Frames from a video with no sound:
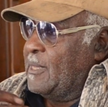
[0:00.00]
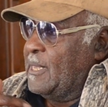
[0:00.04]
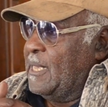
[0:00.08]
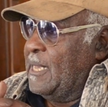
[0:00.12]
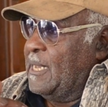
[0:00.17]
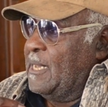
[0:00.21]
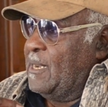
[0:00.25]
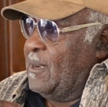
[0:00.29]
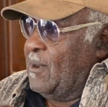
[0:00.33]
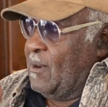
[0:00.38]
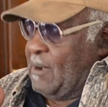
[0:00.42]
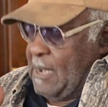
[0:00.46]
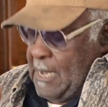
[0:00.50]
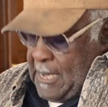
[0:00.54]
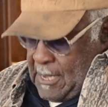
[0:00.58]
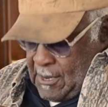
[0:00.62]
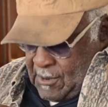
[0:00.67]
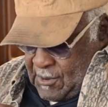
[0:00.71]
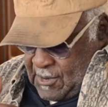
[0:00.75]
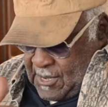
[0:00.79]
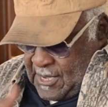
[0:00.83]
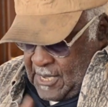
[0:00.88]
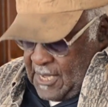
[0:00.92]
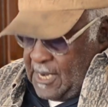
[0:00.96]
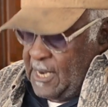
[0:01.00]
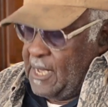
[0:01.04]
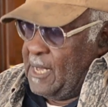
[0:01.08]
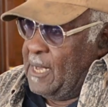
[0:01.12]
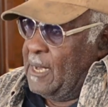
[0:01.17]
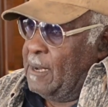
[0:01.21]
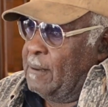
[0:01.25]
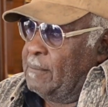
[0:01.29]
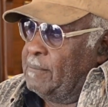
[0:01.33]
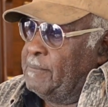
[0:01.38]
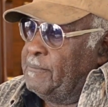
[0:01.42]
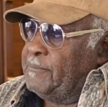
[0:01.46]
And Uncle Anson hit
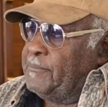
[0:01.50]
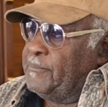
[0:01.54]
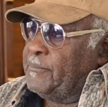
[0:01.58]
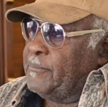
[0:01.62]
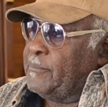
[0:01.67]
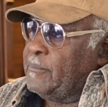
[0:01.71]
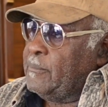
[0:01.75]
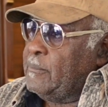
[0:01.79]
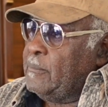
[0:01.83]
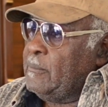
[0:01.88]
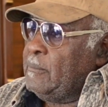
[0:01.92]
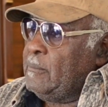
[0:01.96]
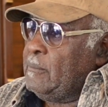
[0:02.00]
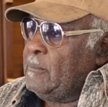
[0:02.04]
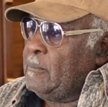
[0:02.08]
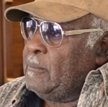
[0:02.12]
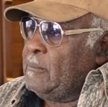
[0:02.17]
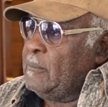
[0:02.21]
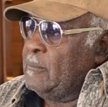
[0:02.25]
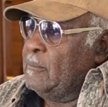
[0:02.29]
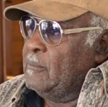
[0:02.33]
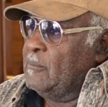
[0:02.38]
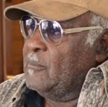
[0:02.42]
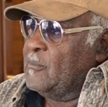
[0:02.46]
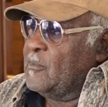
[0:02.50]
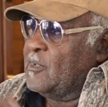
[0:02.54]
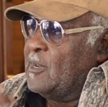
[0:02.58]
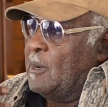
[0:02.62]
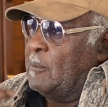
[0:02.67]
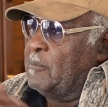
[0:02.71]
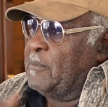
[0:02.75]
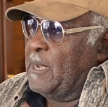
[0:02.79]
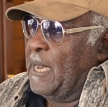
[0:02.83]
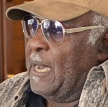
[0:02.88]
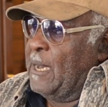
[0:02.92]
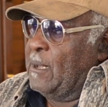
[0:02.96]
him,
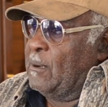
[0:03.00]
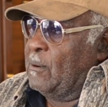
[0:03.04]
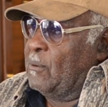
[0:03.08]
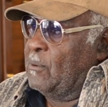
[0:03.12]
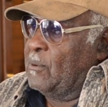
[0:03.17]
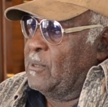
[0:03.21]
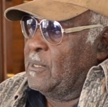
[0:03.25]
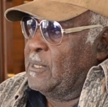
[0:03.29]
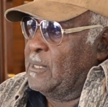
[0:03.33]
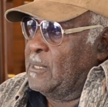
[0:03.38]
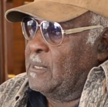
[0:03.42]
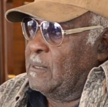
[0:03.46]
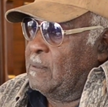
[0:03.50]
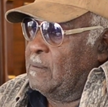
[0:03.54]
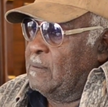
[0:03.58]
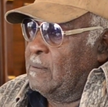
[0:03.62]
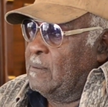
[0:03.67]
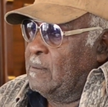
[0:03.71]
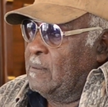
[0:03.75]
come down on him.